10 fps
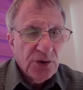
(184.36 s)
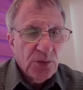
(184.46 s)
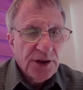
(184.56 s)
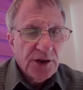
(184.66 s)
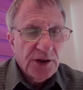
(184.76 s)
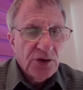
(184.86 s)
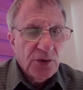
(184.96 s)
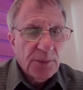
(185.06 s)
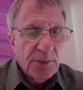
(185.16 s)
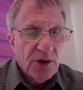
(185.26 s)
When they do
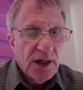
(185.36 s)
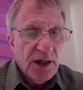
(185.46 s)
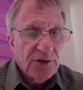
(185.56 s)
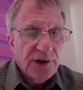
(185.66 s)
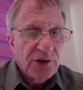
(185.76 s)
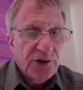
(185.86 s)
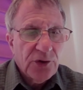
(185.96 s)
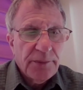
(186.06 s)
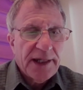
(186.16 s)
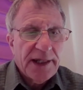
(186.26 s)
MRIs, they do
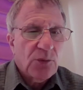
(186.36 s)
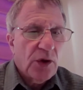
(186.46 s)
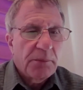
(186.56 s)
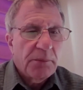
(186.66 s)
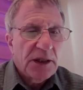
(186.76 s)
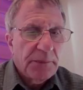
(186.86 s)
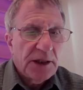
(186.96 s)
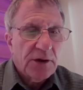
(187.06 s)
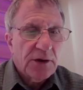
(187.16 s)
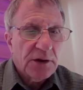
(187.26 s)
them at 1
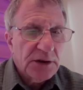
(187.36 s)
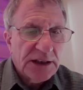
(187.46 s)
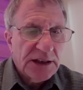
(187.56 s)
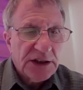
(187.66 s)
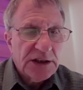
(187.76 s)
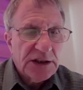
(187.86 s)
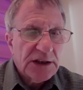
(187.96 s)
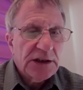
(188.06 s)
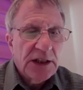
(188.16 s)
millimeter distances.